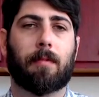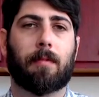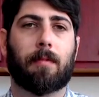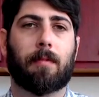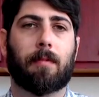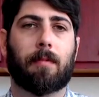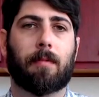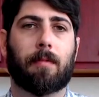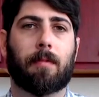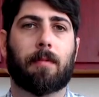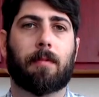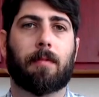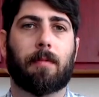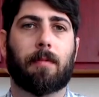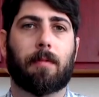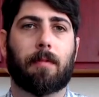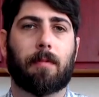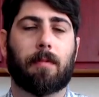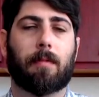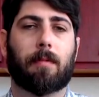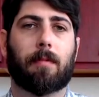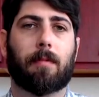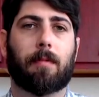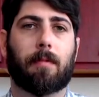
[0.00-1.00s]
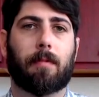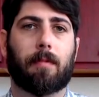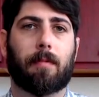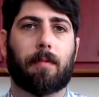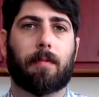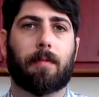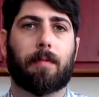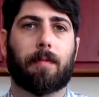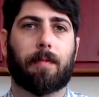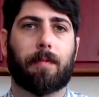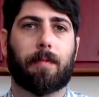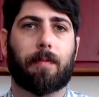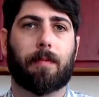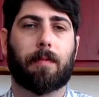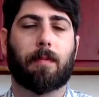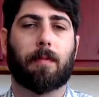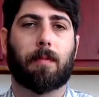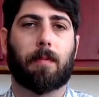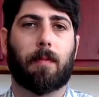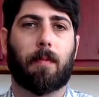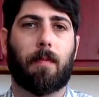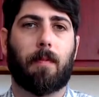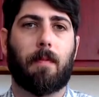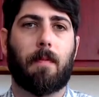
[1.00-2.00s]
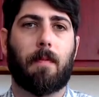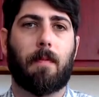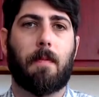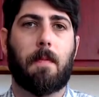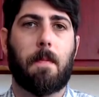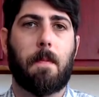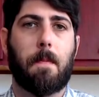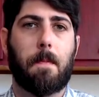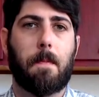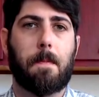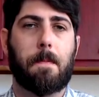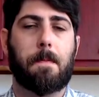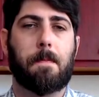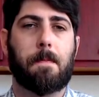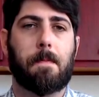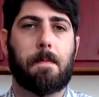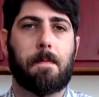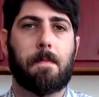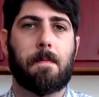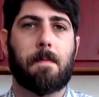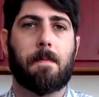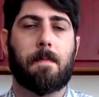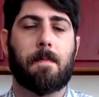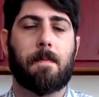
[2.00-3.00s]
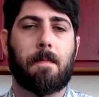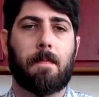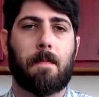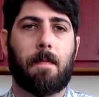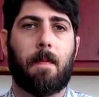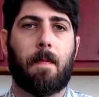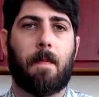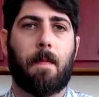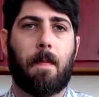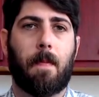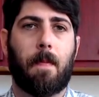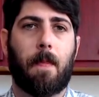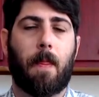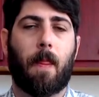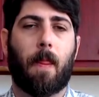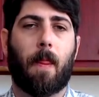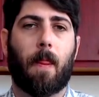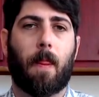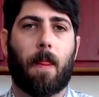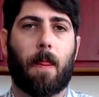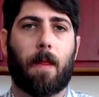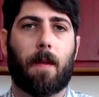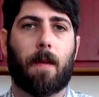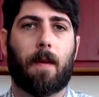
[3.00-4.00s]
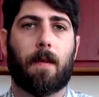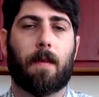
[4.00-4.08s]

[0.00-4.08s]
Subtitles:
[no speech]